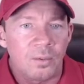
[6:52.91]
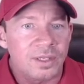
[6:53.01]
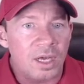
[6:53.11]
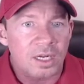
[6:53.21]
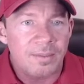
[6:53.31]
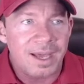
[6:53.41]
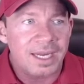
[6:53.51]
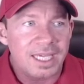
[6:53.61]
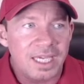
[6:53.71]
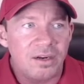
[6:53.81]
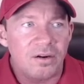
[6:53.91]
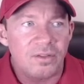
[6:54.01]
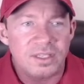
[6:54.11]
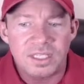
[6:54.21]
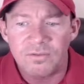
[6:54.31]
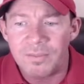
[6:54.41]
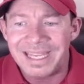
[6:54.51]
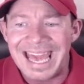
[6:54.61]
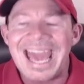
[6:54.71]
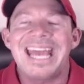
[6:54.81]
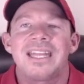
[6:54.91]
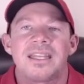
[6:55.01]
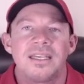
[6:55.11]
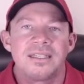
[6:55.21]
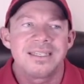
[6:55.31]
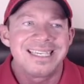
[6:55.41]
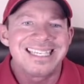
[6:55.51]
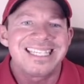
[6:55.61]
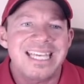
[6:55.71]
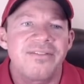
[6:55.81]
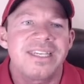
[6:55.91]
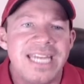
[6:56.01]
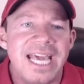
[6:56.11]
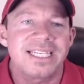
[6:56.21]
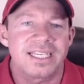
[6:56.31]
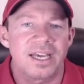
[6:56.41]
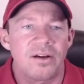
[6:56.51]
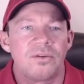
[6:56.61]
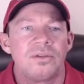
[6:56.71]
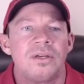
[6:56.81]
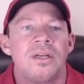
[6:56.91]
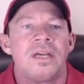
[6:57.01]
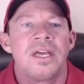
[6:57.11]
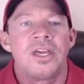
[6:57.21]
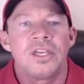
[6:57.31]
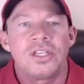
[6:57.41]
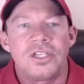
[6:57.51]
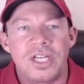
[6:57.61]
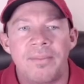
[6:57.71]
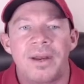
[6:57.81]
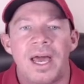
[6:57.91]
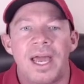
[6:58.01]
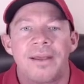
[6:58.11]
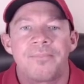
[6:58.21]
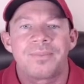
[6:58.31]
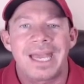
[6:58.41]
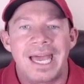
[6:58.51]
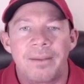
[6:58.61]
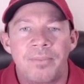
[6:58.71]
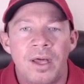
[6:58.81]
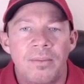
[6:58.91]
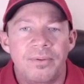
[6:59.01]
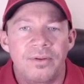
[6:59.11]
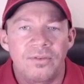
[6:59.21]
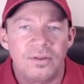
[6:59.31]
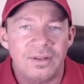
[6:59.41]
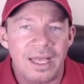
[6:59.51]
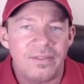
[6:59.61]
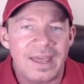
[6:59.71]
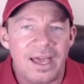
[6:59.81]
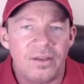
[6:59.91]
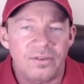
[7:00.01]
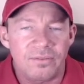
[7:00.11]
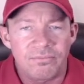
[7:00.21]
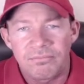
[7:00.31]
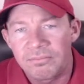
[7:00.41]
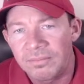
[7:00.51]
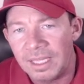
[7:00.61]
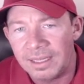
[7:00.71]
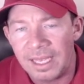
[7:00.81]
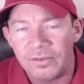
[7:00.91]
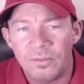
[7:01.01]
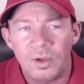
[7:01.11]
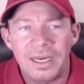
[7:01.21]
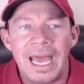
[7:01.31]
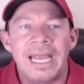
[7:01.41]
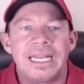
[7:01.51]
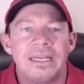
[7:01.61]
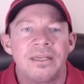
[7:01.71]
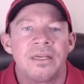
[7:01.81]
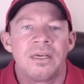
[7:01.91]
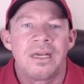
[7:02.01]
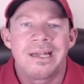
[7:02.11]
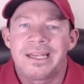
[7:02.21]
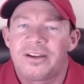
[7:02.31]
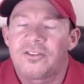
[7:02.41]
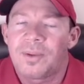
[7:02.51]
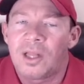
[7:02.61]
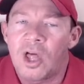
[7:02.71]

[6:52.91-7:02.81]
We talked about it here. This is from the eighth. Seven days ago, Gemini had a pump to ten thousand, ten thousand one ninety. Here's my